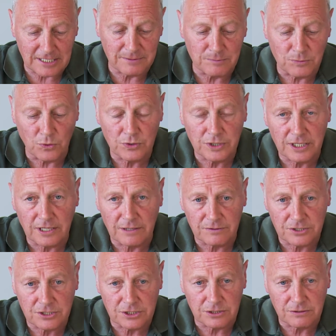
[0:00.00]
In the morning I
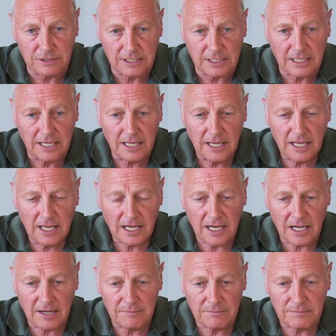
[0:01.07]
was doing
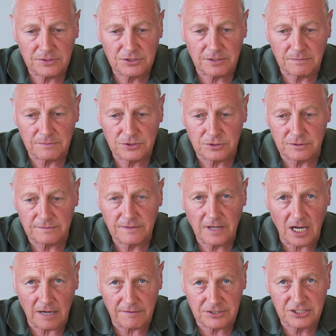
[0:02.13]
some sort of
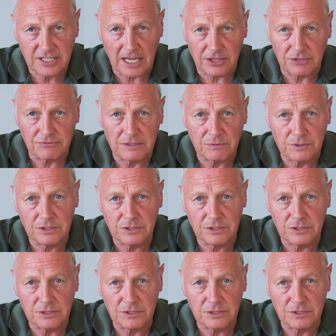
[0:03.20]
harvest gathering.